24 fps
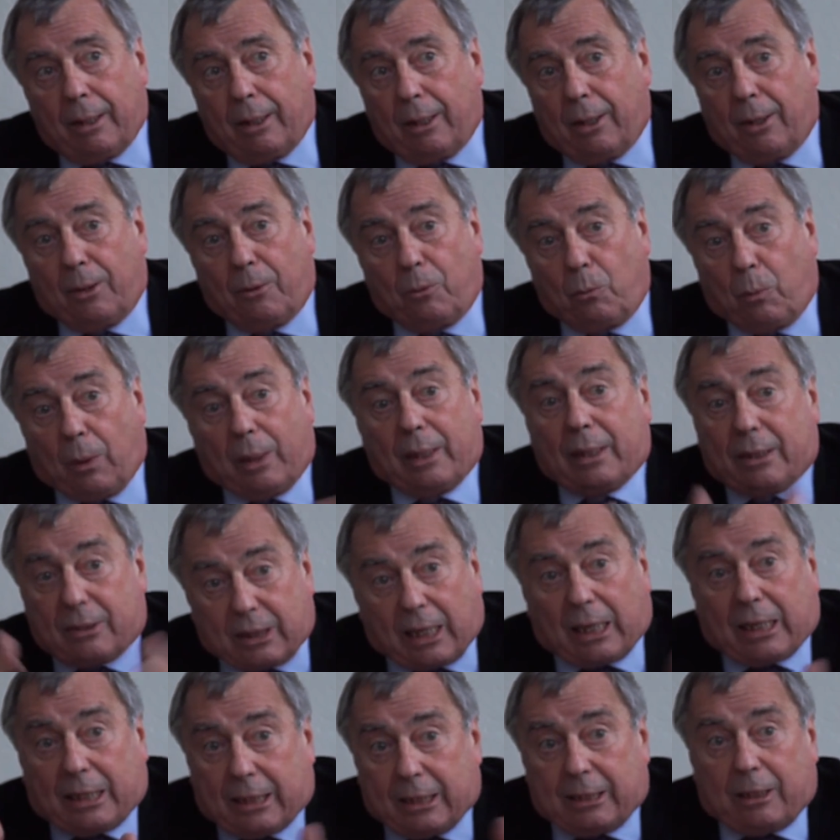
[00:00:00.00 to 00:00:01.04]
What
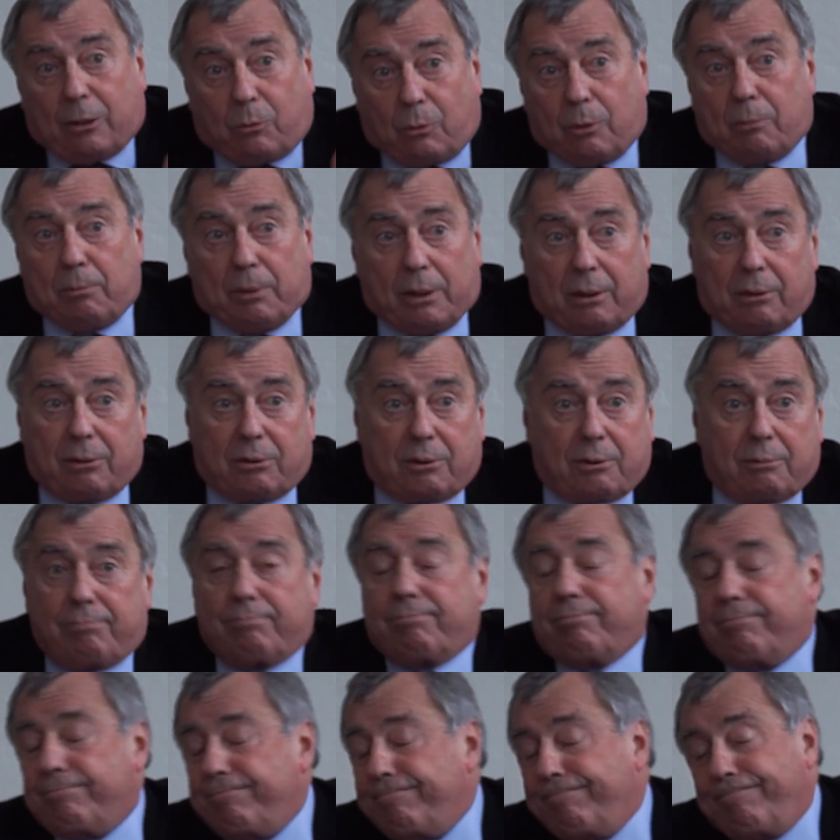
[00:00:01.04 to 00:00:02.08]
exactly did we miss?
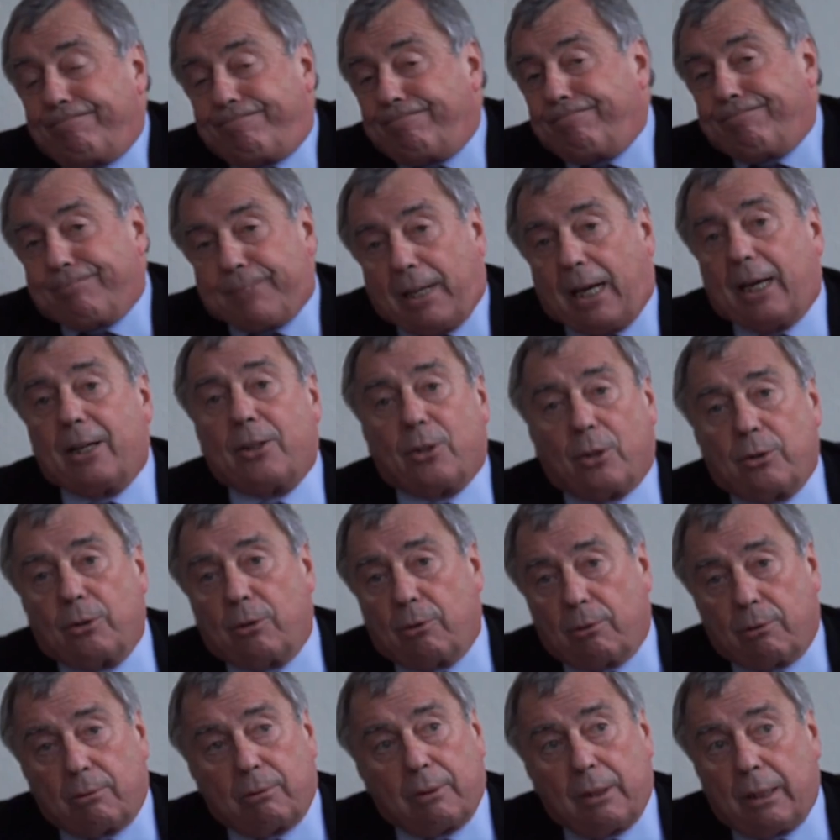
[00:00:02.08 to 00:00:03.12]
I don't
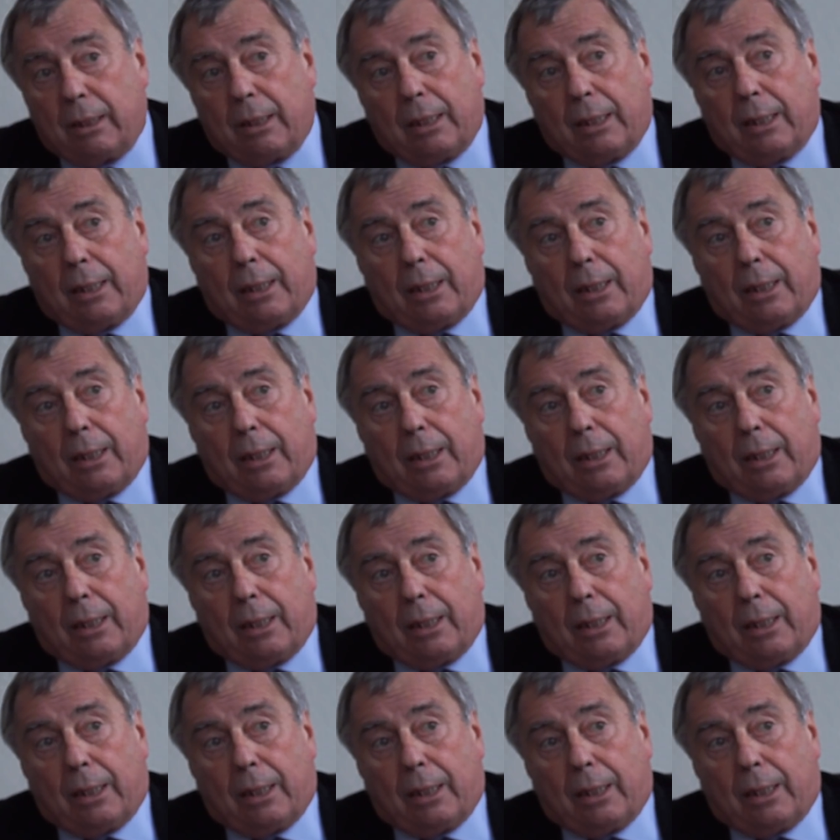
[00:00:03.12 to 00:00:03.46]
know.